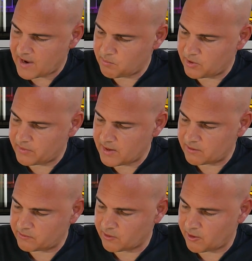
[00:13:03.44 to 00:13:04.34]
output
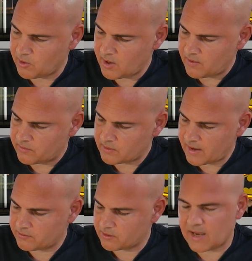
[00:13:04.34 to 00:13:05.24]
there, so
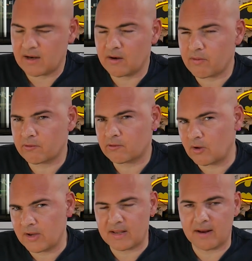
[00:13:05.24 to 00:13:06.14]
that is again another
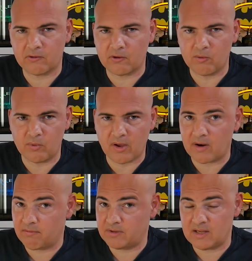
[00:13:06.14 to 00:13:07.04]
slight downside. We don't
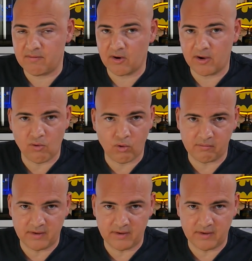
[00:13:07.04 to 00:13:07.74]
have DVI or